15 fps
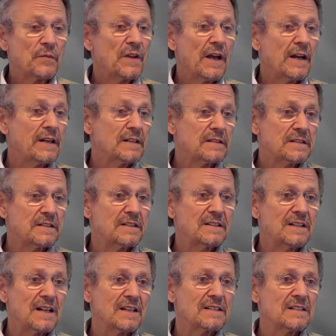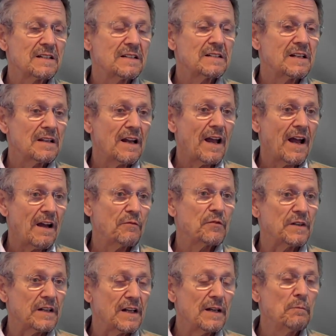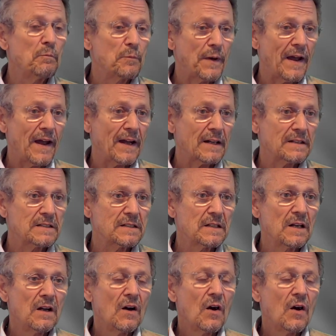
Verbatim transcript: and it doesn't have an impact